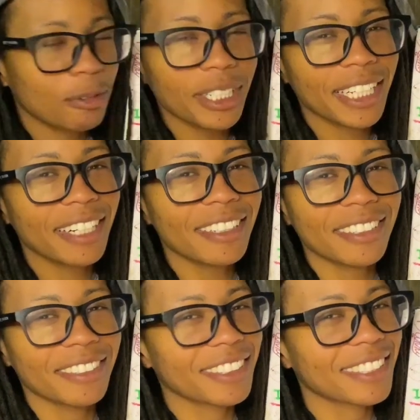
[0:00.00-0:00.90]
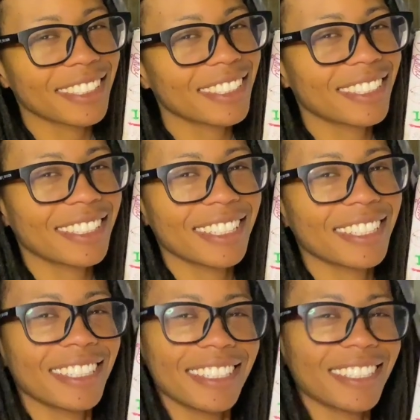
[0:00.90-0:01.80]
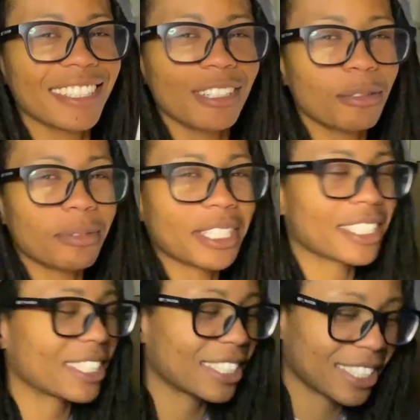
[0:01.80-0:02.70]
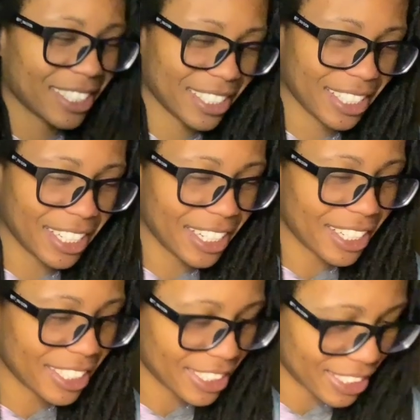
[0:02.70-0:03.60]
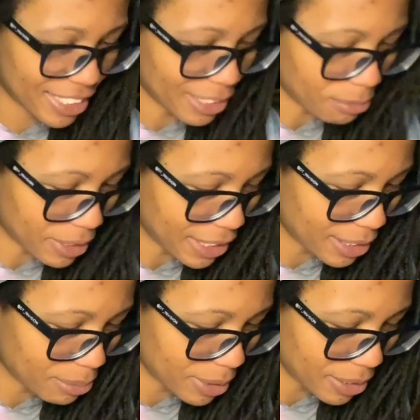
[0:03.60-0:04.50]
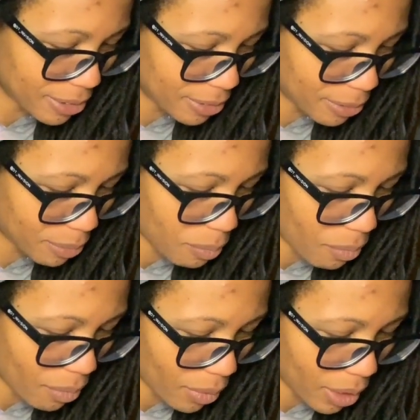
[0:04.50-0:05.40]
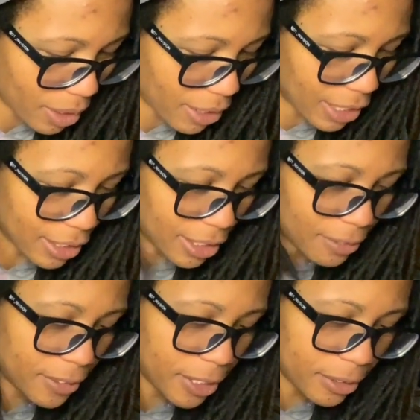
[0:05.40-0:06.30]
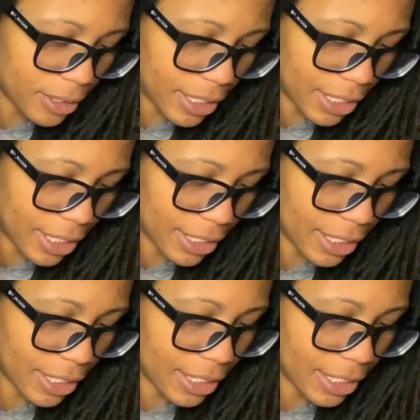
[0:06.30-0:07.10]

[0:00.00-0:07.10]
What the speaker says: what character is this? Like, nobody. Some random dude. I love Code Geass at the